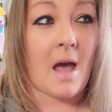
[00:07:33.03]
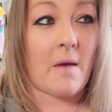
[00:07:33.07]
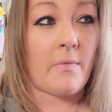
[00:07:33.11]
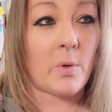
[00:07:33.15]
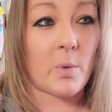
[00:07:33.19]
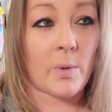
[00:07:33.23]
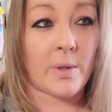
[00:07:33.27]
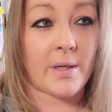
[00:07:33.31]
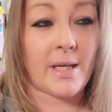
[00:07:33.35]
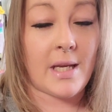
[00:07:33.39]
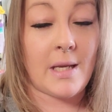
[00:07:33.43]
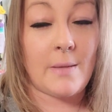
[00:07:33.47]

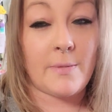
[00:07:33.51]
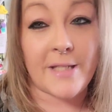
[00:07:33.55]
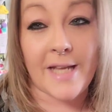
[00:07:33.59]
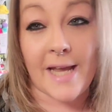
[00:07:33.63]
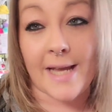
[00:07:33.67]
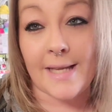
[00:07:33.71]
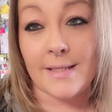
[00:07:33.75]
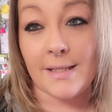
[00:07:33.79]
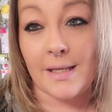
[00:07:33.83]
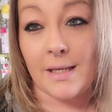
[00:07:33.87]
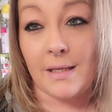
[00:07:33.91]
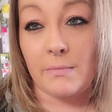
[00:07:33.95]
Everyone keeps
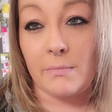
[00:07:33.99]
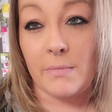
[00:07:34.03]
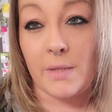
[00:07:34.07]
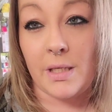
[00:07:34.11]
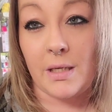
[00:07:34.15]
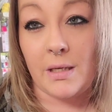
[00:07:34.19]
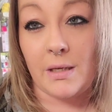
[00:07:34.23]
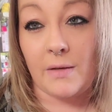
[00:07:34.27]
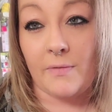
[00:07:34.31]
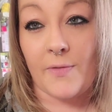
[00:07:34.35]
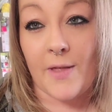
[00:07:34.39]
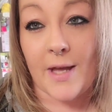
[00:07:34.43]
asking
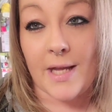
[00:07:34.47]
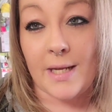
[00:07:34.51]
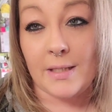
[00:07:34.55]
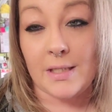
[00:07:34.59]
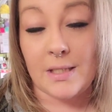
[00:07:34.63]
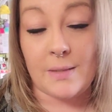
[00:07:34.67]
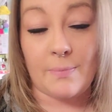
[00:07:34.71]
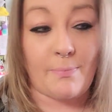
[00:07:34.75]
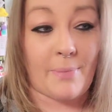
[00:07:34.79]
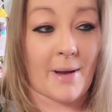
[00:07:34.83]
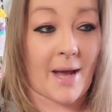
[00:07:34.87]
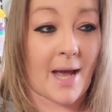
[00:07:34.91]
me if
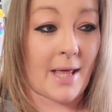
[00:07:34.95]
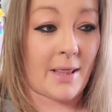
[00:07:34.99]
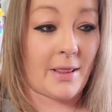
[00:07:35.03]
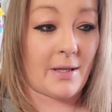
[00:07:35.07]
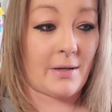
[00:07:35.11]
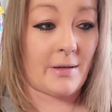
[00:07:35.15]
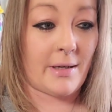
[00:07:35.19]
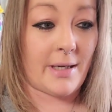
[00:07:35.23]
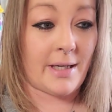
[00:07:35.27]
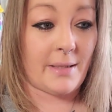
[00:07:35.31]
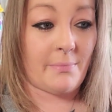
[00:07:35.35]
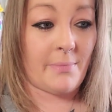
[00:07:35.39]
that's
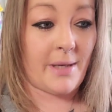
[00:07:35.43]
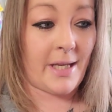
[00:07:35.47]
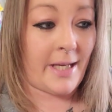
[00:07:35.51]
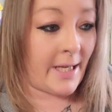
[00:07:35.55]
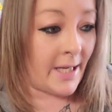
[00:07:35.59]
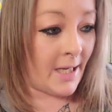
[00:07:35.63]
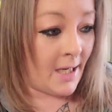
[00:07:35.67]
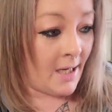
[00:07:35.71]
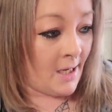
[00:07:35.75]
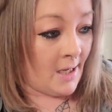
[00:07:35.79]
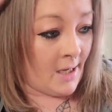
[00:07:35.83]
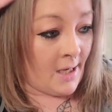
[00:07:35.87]
bothering
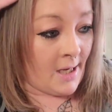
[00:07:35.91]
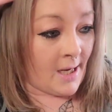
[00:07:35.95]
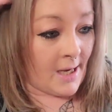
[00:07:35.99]
me.